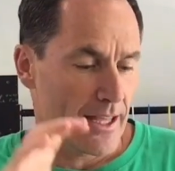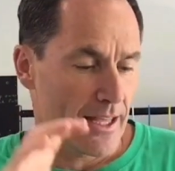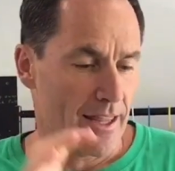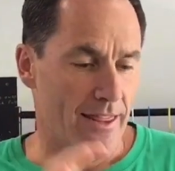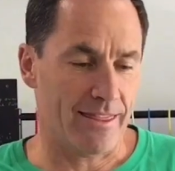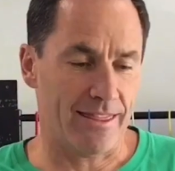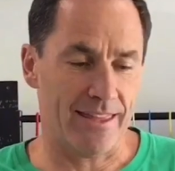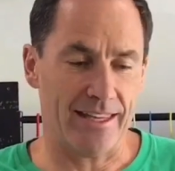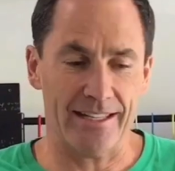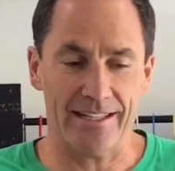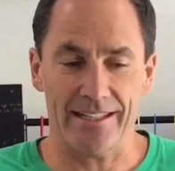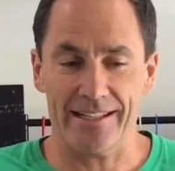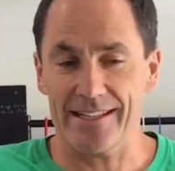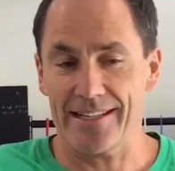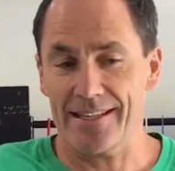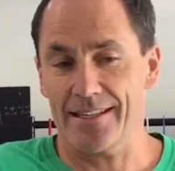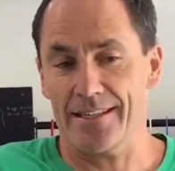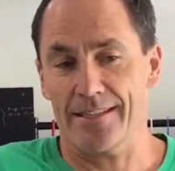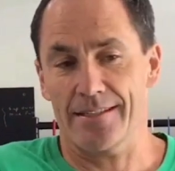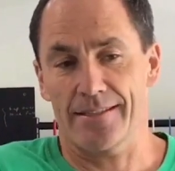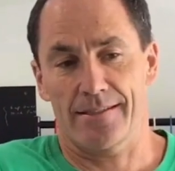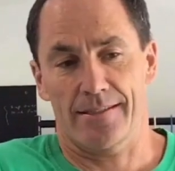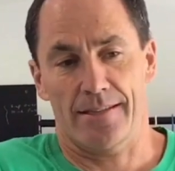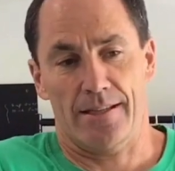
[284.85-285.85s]
then it
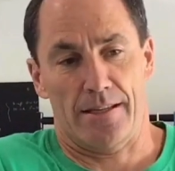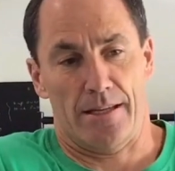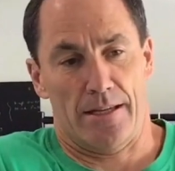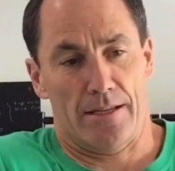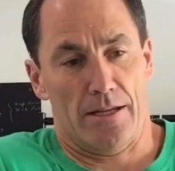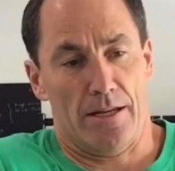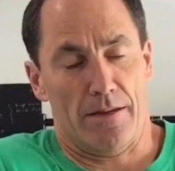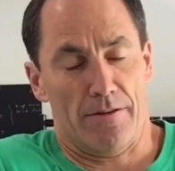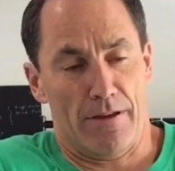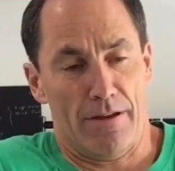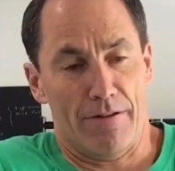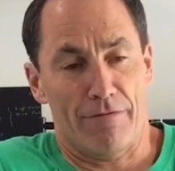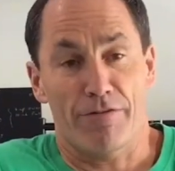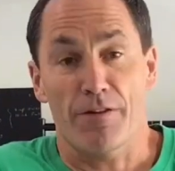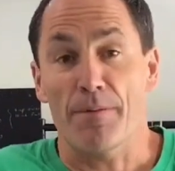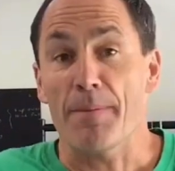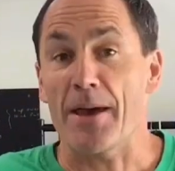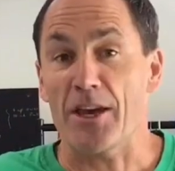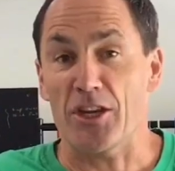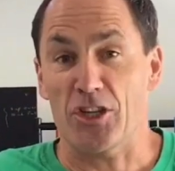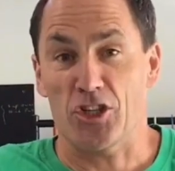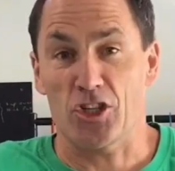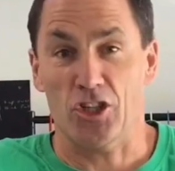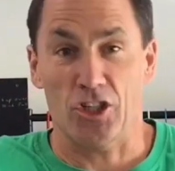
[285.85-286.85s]
is
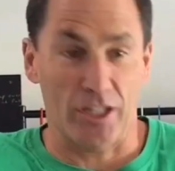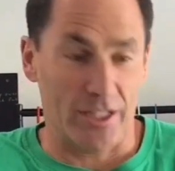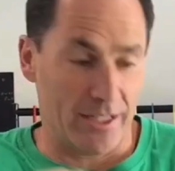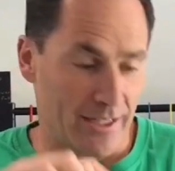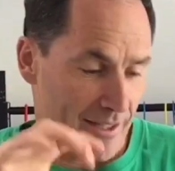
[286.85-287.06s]
inflammation,